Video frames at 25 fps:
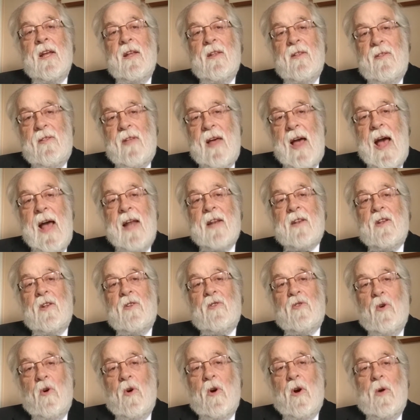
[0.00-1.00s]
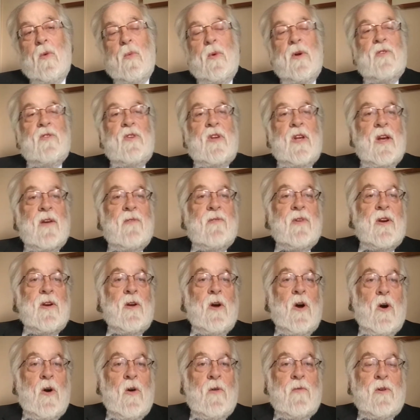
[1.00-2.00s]
that the Torah was given
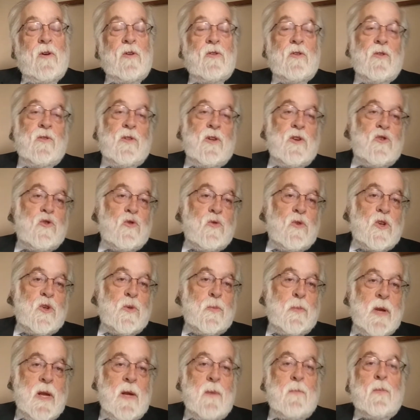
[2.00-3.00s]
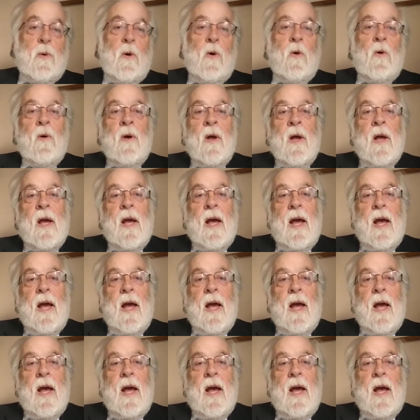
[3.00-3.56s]
over to the Jewish people,